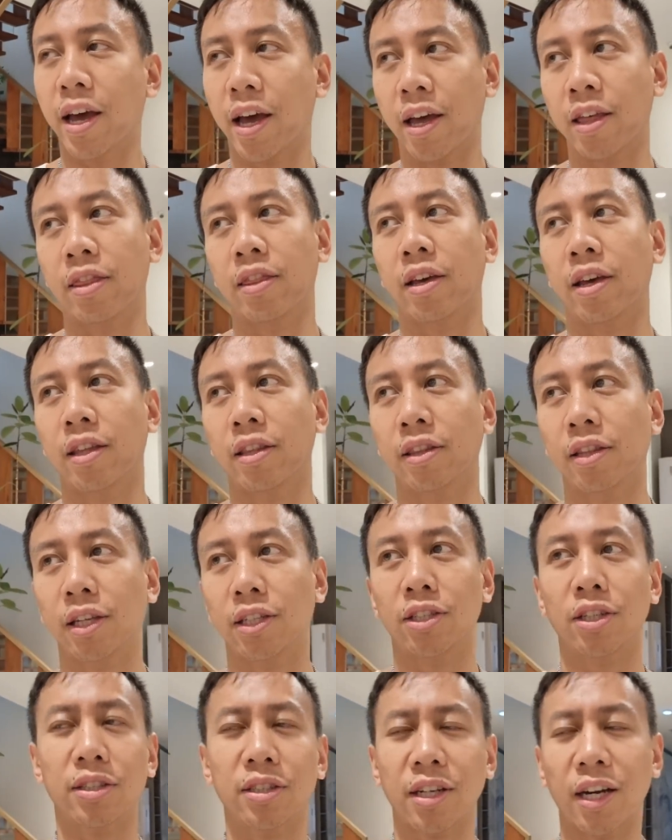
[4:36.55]
And then they
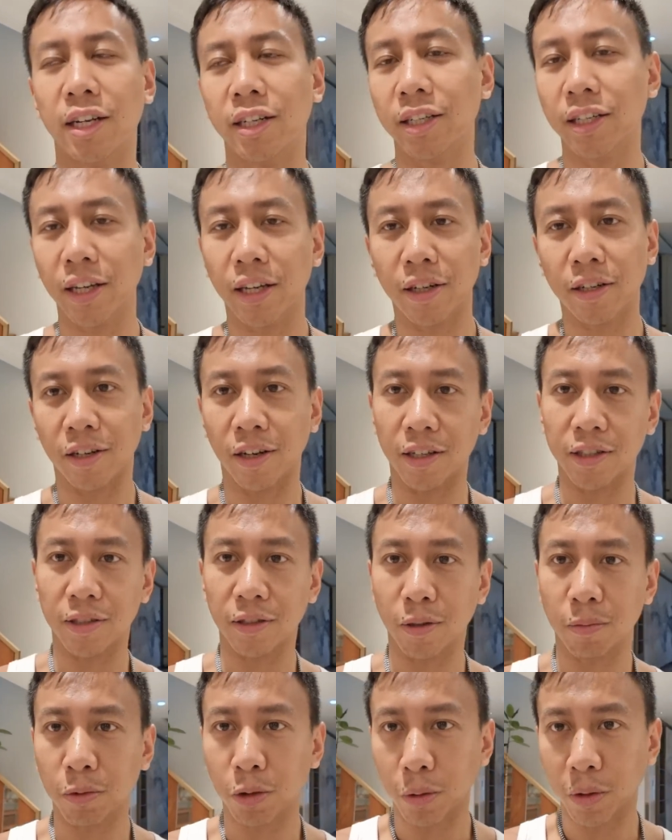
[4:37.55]
just kind of get
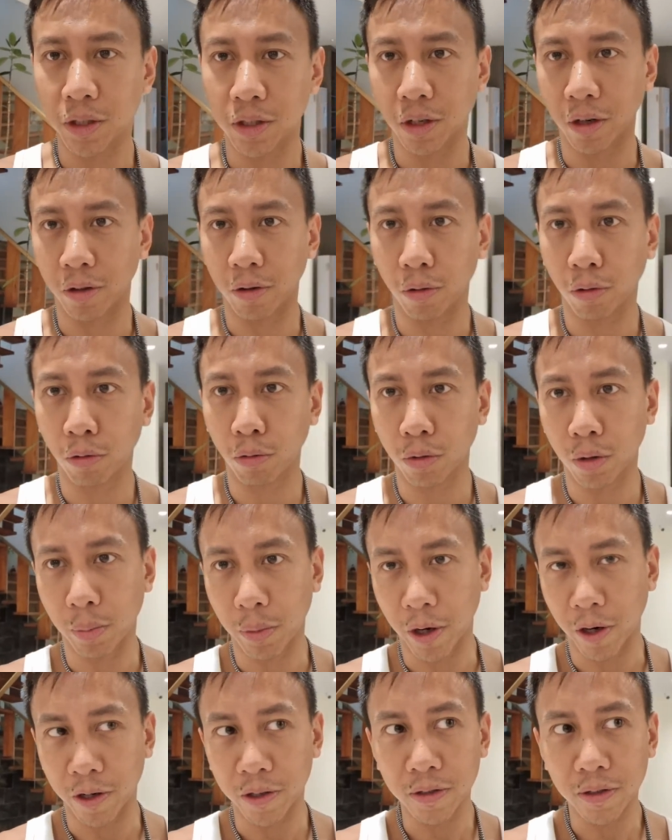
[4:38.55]
accustomed to each other through the
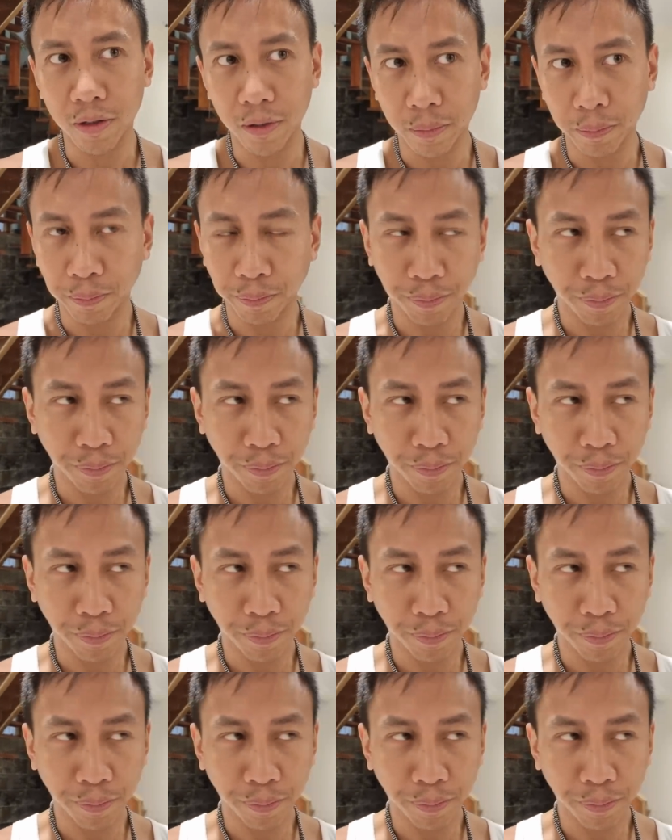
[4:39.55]
bars.